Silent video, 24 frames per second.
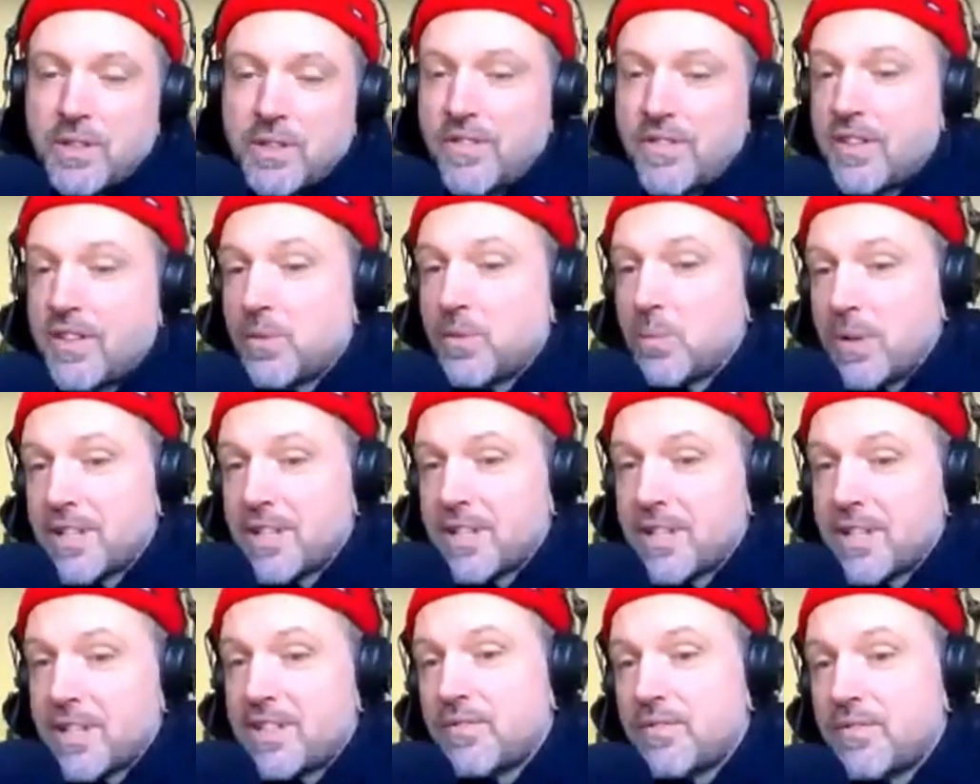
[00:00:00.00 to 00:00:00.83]
it
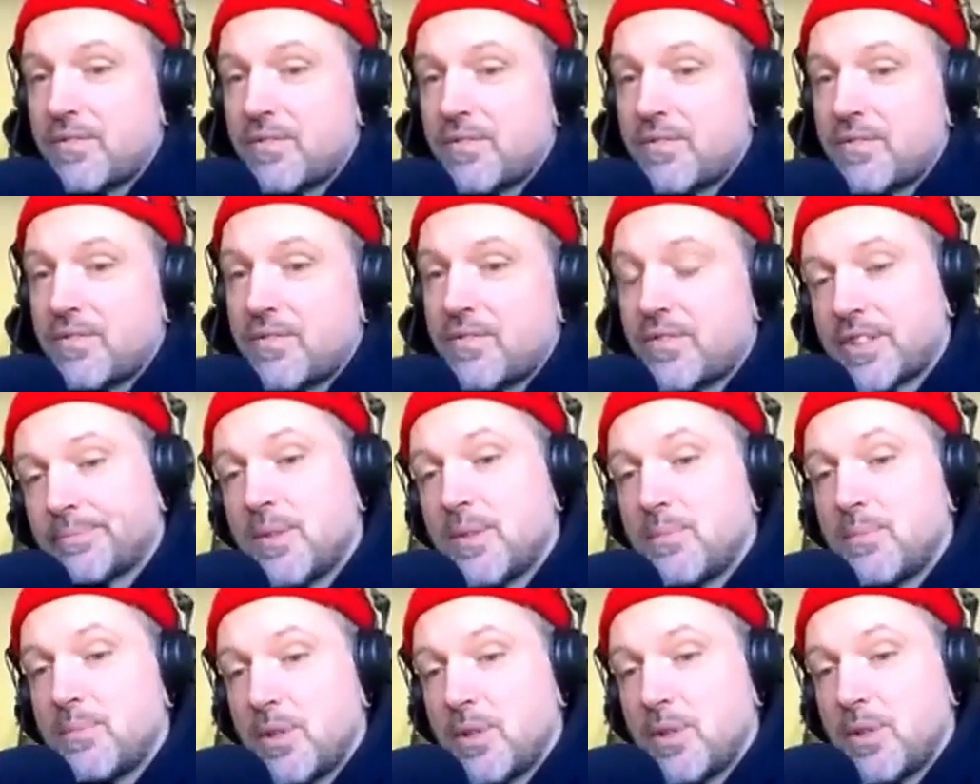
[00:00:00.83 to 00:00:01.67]
wasn't for
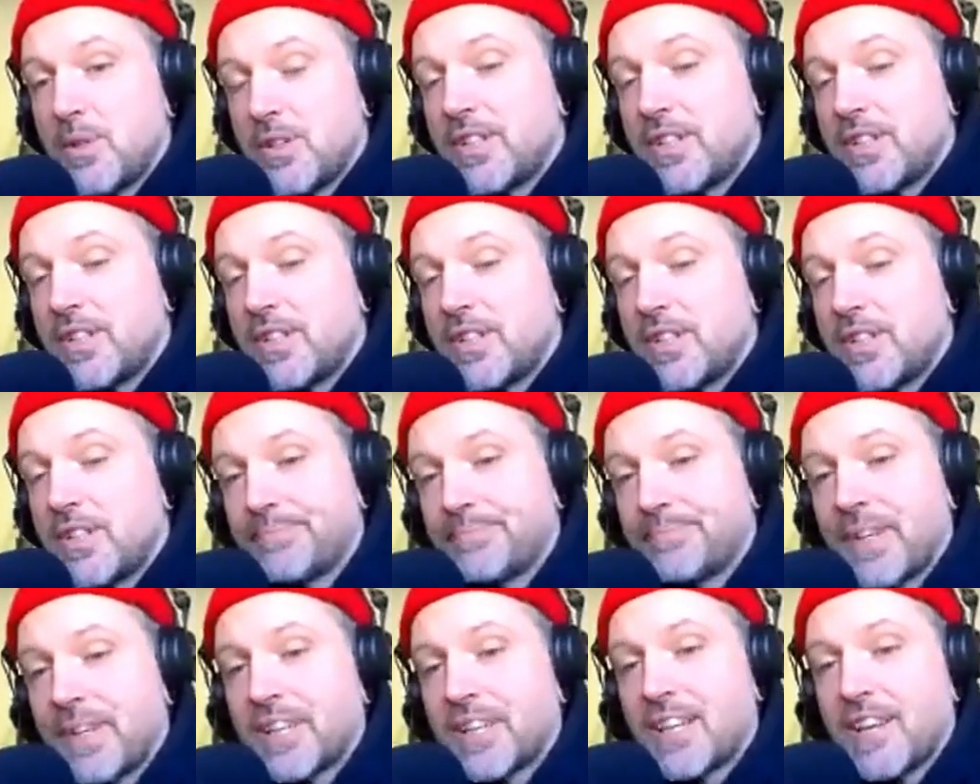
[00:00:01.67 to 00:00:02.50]

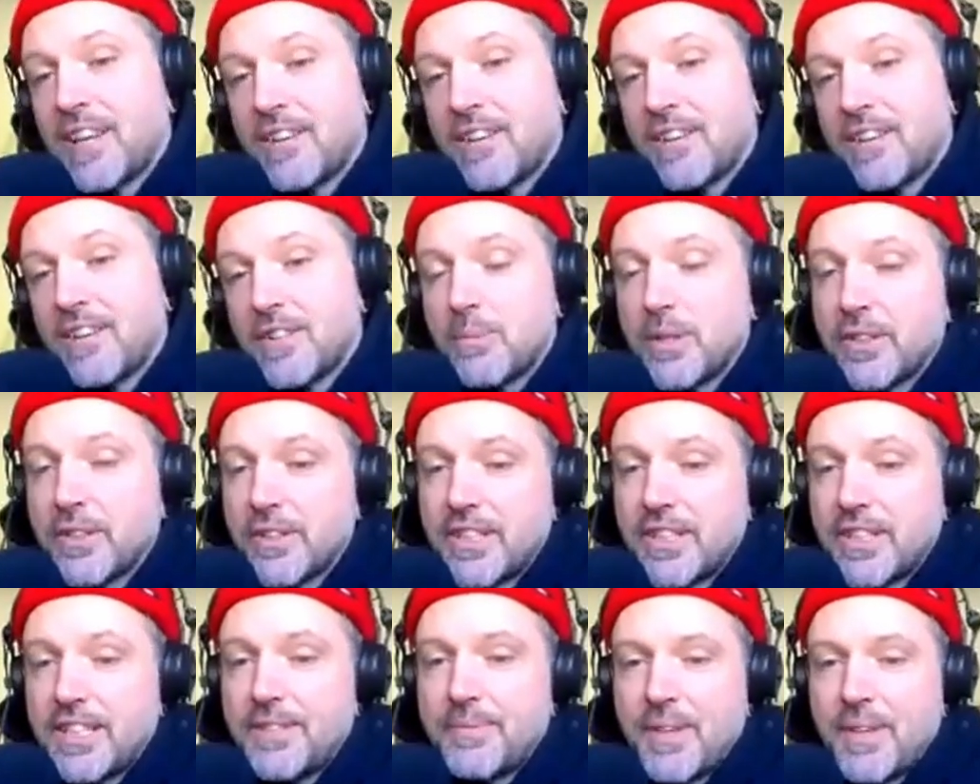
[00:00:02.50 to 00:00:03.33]
community
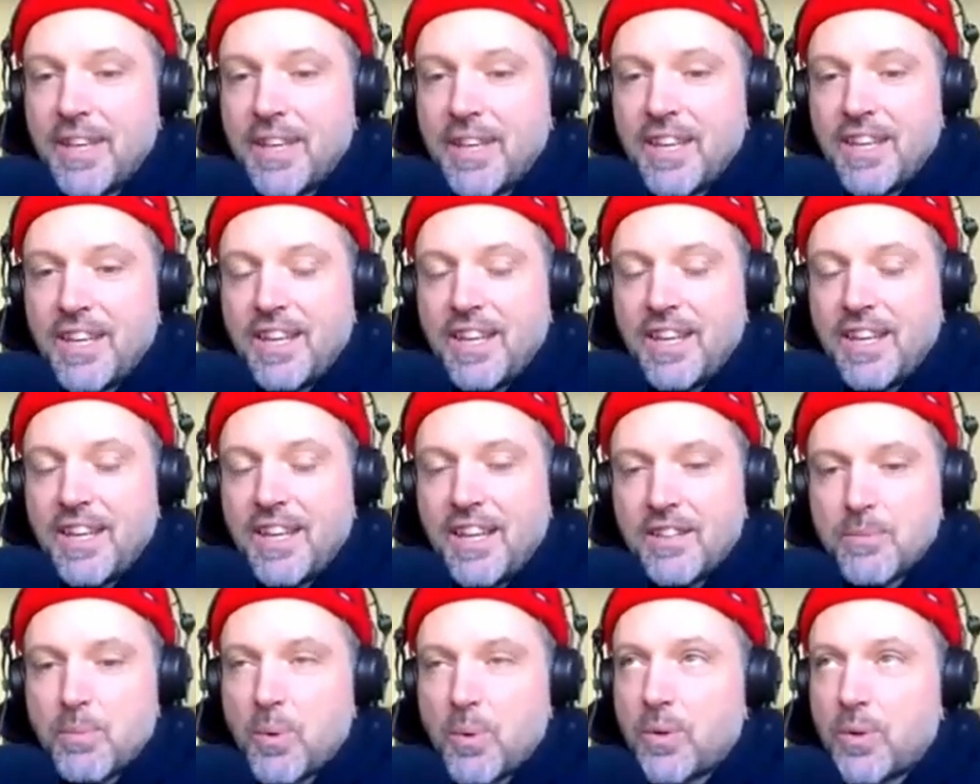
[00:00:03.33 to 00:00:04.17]
accountability and
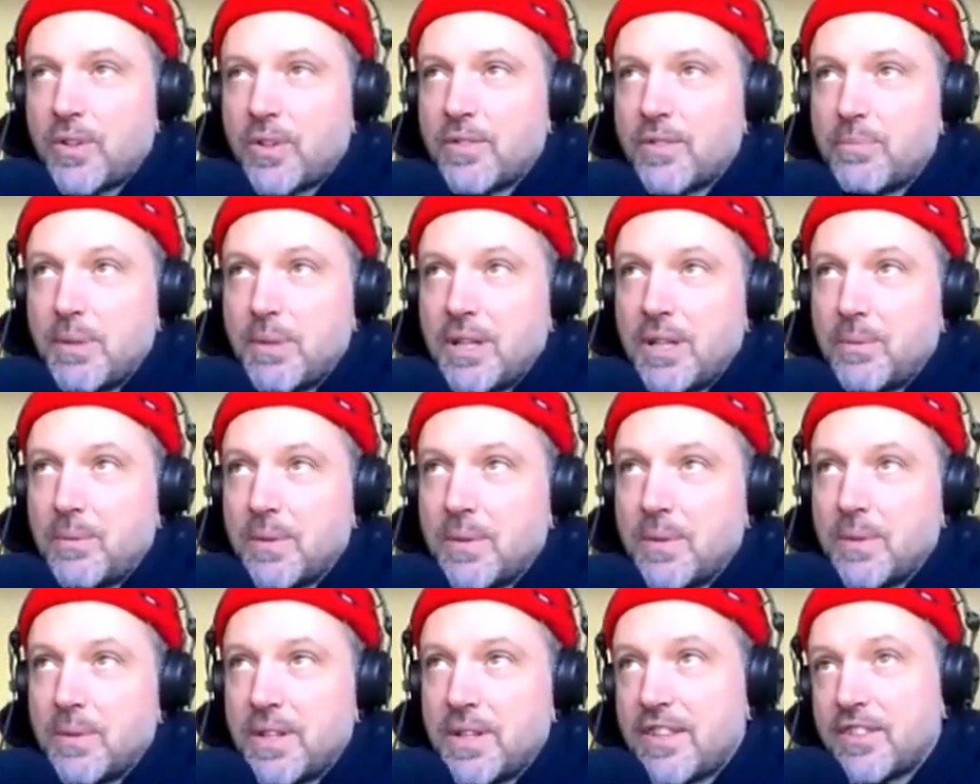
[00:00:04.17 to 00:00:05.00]
the support of being
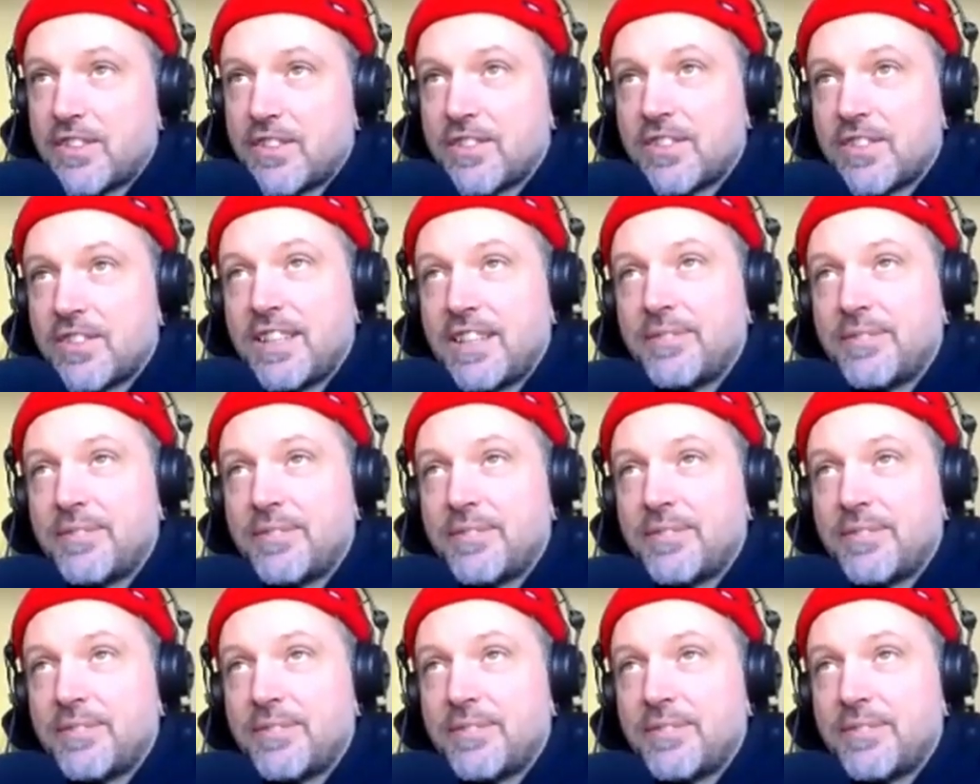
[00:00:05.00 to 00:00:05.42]
with others.